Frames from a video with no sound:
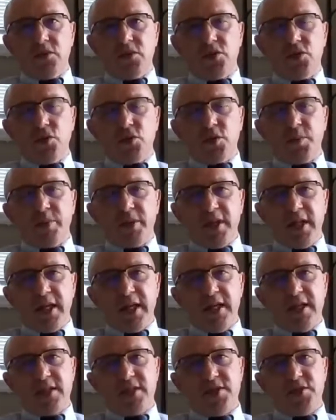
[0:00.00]
took
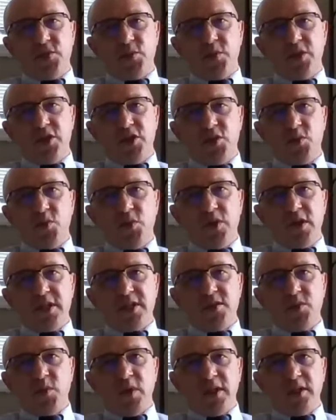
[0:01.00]
place, which
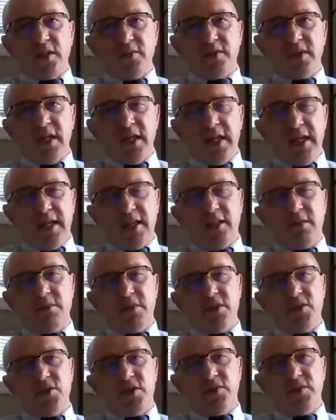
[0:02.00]
was one of the
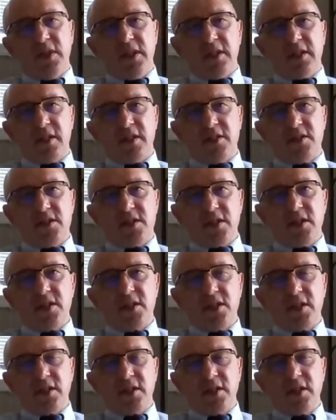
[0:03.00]
elements of that
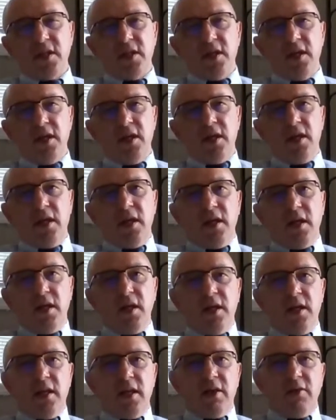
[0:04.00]
transition
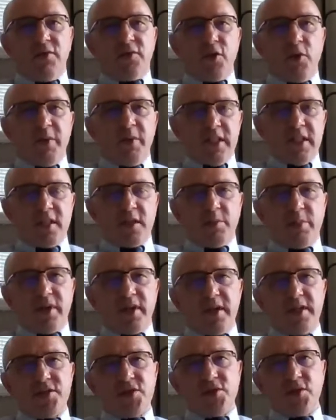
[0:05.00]
from
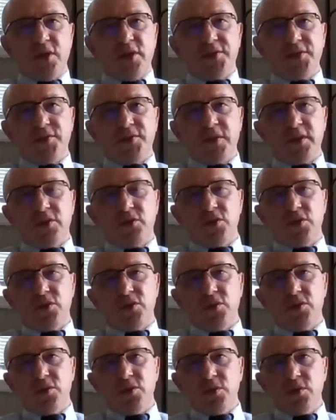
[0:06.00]
enterprise software
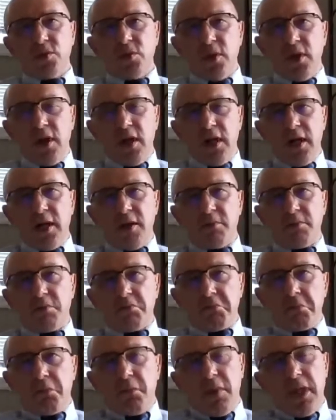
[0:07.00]
to
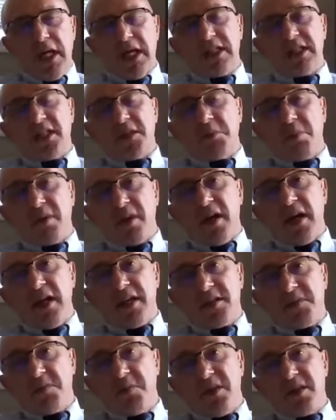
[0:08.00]

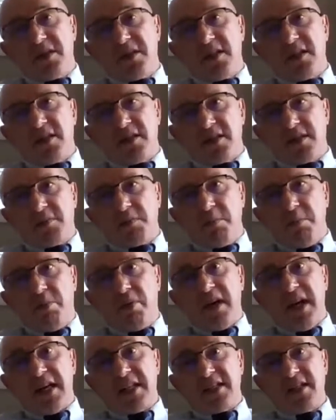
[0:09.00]
enterprise business
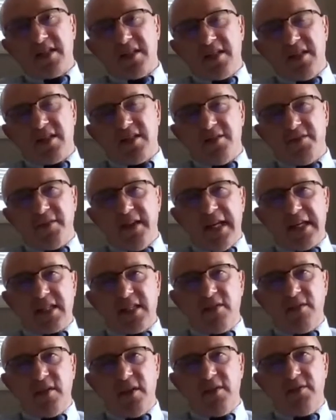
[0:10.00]
processes,
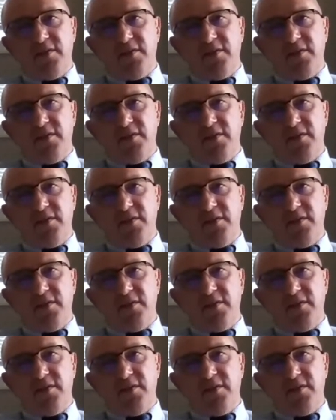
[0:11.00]
effectively